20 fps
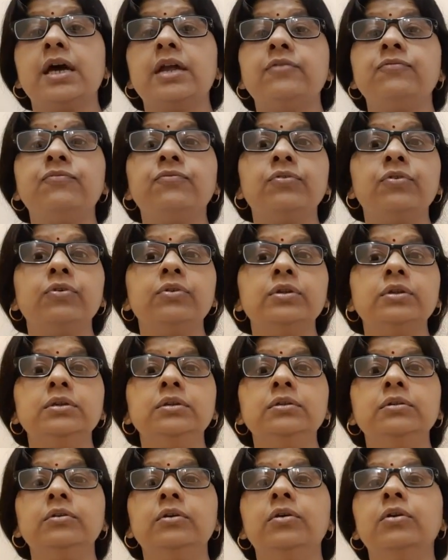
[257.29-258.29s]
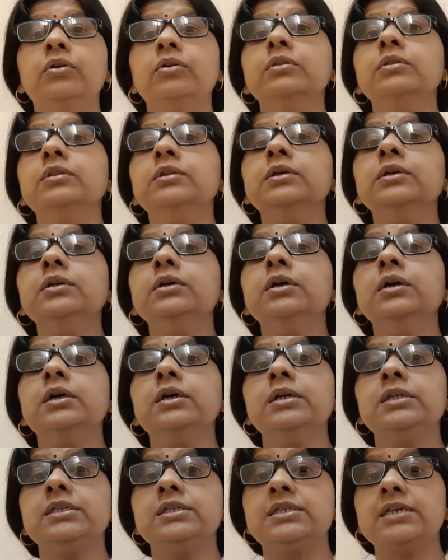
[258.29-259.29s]
had fallen on the
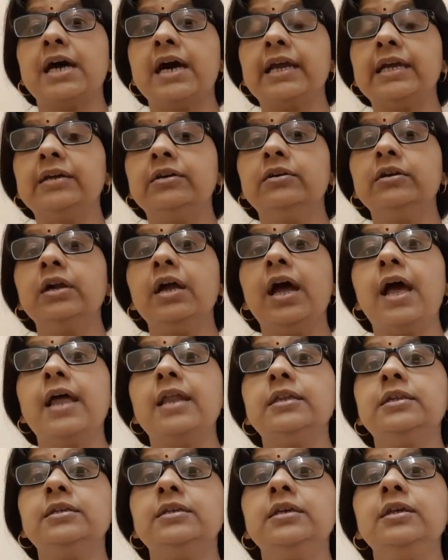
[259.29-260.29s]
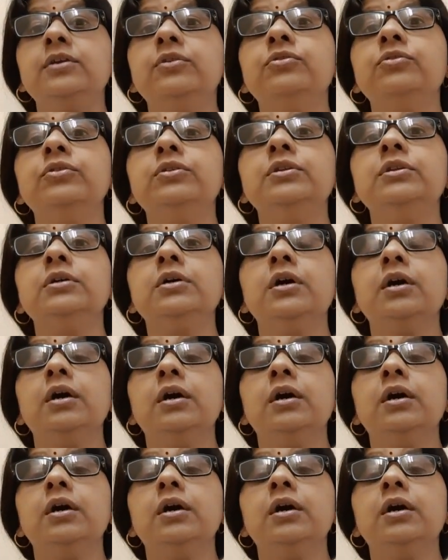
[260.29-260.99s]
tiger, and he could